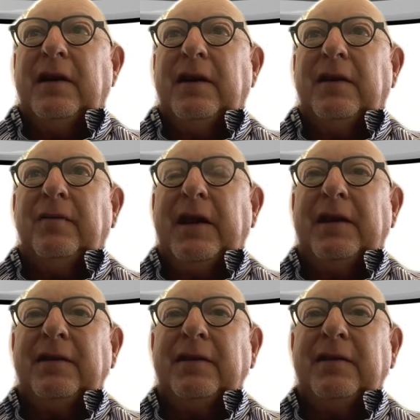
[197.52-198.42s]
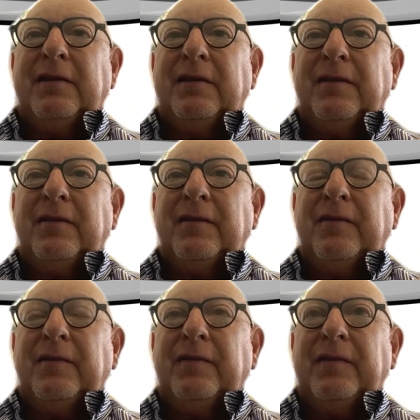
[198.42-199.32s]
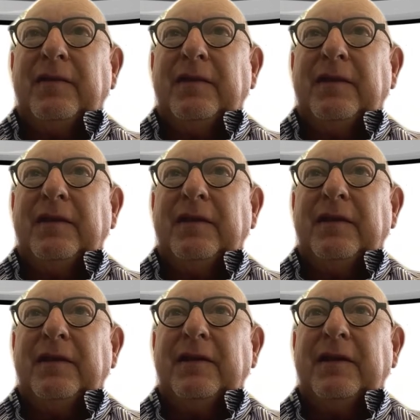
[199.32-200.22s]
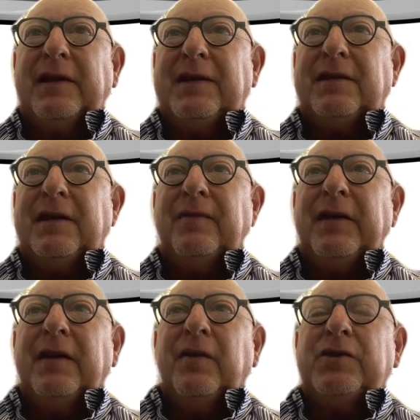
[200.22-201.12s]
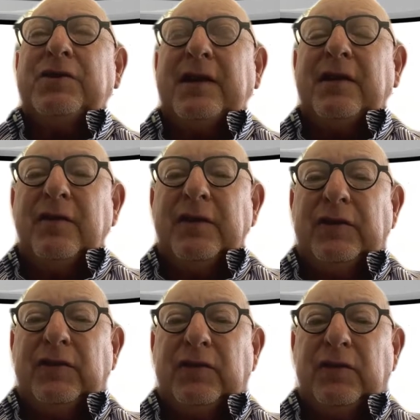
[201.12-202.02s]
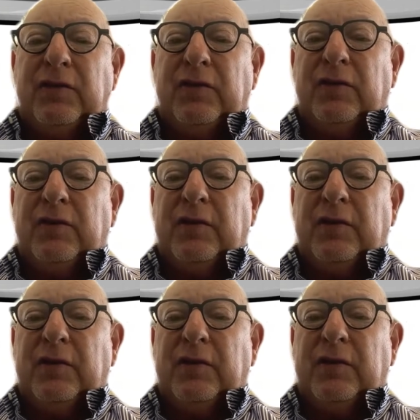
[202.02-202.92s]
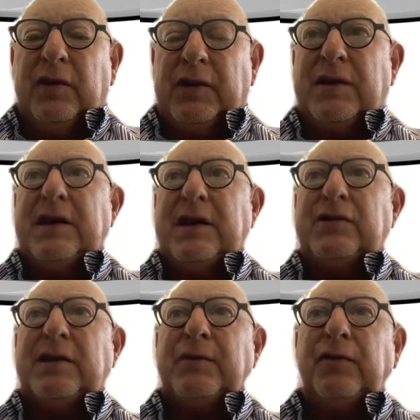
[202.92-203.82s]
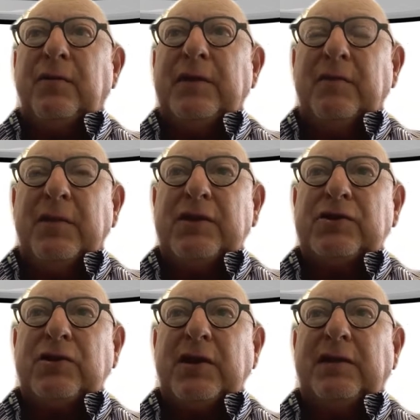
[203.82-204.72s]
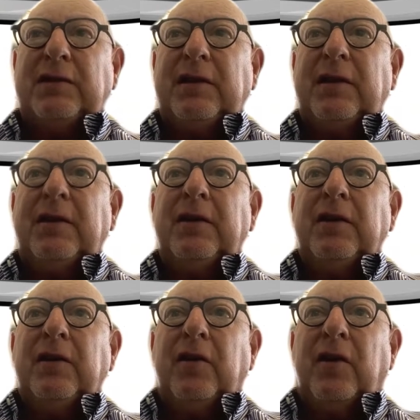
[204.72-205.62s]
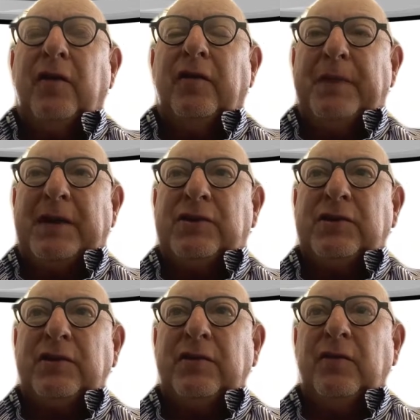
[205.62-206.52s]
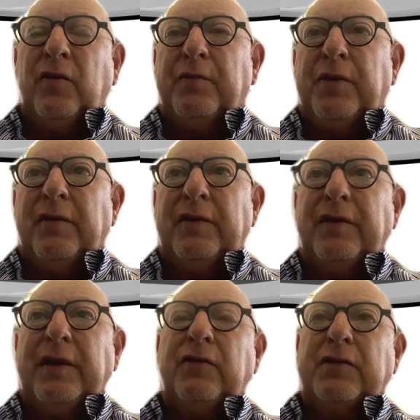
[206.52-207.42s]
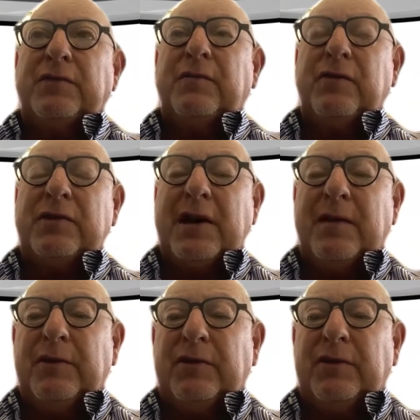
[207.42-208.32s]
And the data, which is handed over to tracing agent, comes from the administrator of a pension or provident fund or retirement